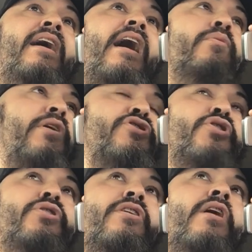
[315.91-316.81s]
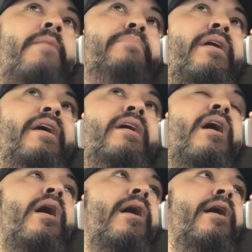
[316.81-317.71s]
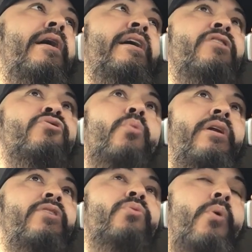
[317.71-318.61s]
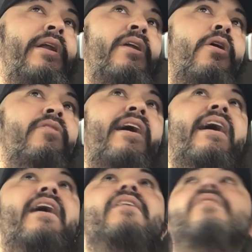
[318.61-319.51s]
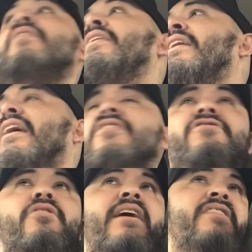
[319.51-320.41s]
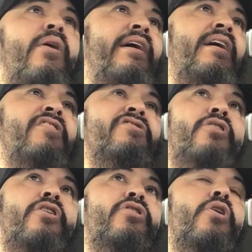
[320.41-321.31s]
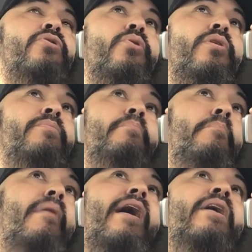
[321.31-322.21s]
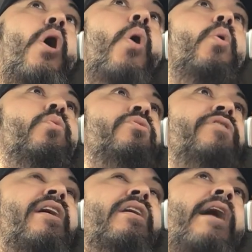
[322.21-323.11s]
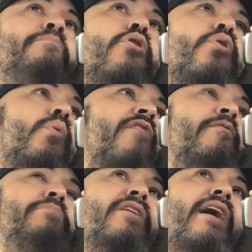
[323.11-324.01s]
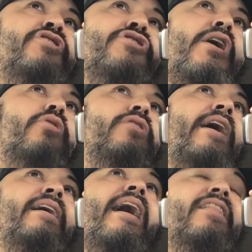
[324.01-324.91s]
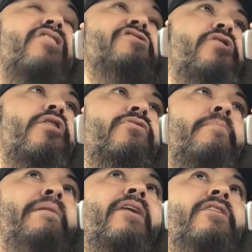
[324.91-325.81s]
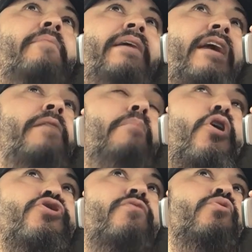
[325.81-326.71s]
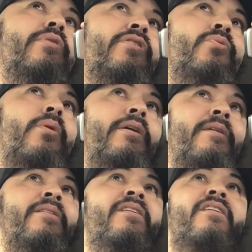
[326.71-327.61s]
I registered the company in 2020 and all that. And so that's how I got started, doing my own thing. I broke away from DHL at the start of the pandemic in March of 2020.